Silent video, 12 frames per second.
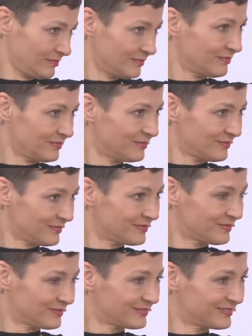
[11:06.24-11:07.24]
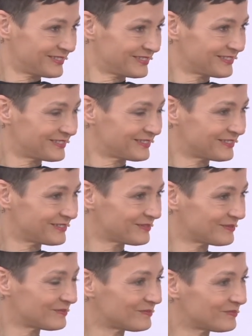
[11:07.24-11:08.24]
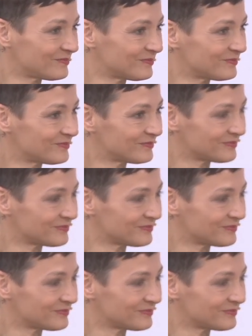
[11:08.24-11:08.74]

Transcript: Here I would like to mention our Italian team.